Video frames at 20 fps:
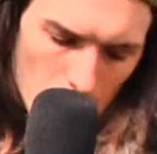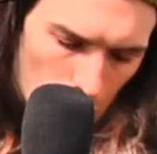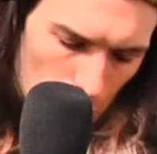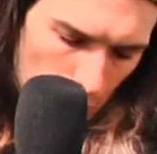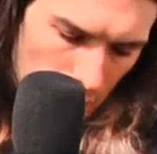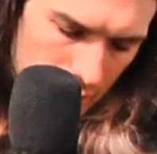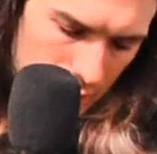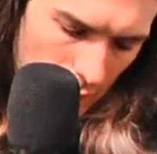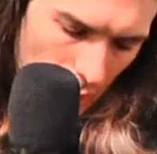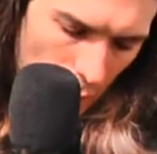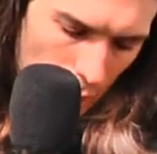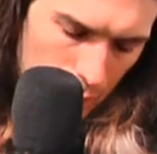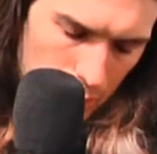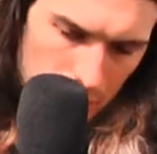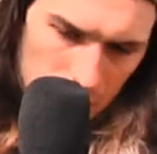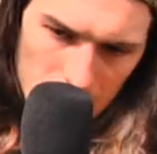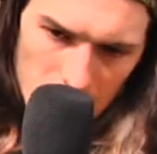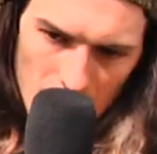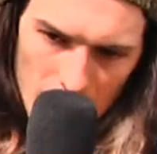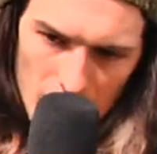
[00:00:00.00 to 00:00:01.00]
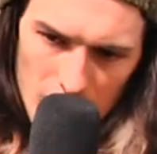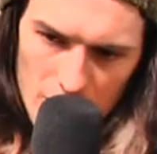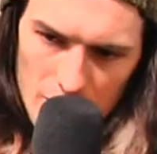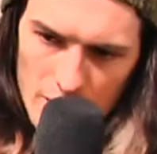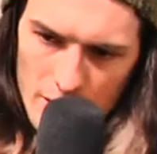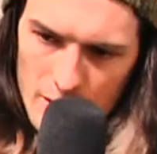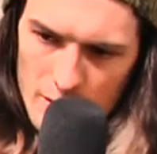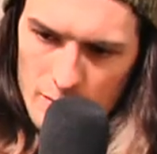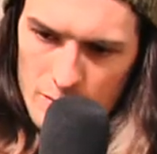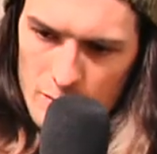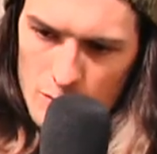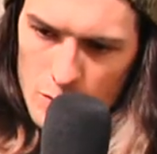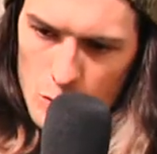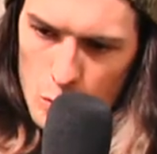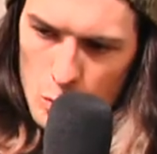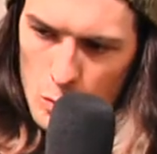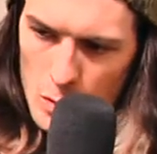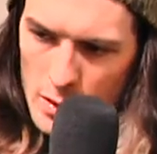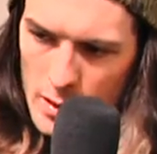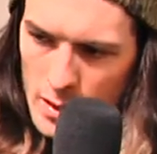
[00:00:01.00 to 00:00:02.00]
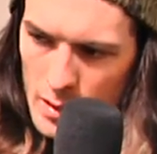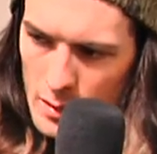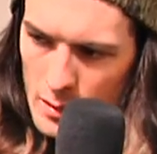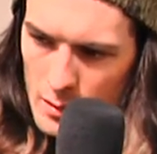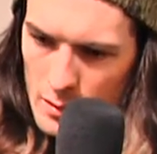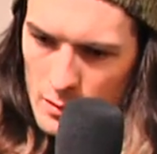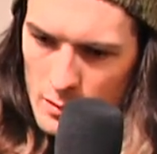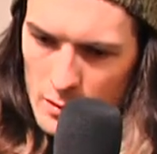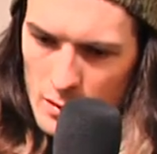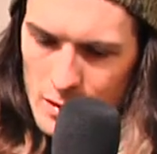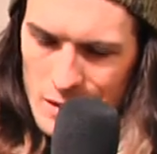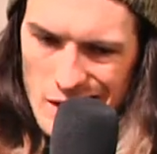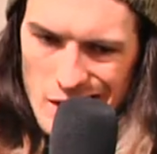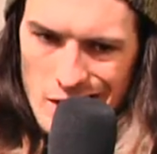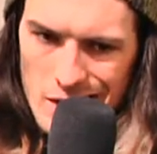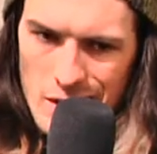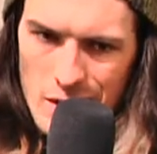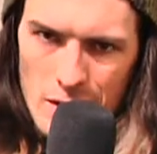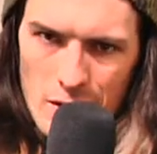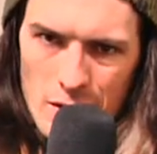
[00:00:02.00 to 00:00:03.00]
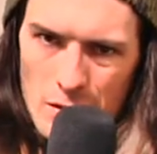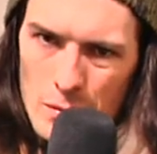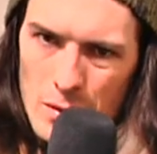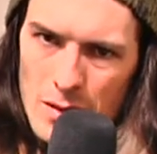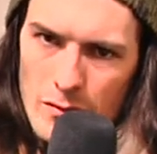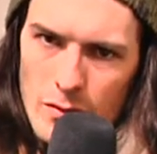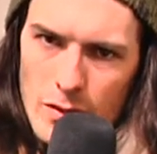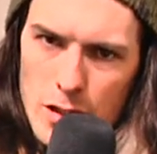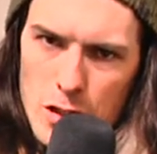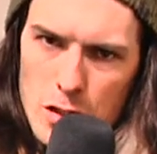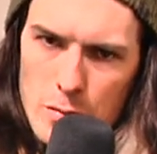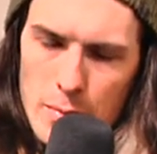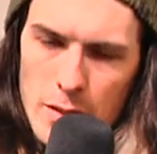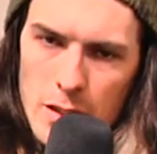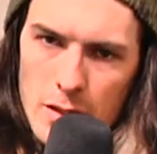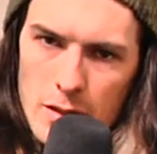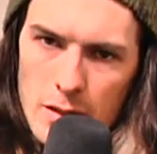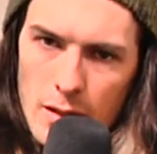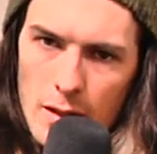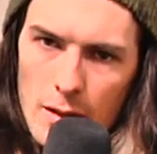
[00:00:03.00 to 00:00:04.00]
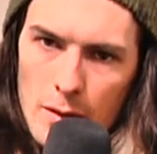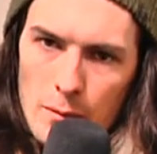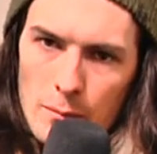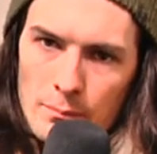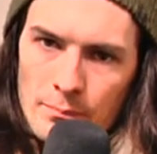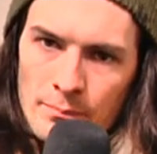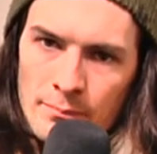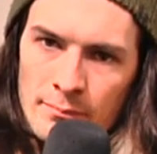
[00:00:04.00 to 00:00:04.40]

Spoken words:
which that would be, I don't know, the 20th or the 19th or whatever. They should be good to go.